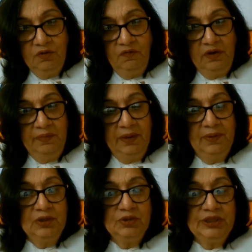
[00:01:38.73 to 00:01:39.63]
uh,
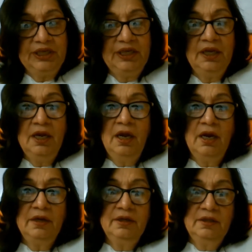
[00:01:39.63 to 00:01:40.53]
chloroplast in
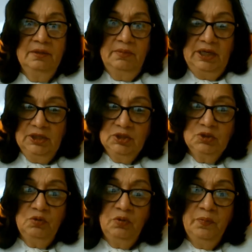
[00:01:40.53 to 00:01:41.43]
them which are
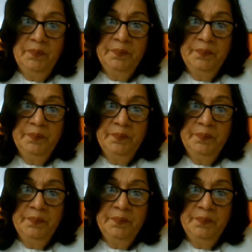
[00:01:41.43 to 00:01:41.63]
spirally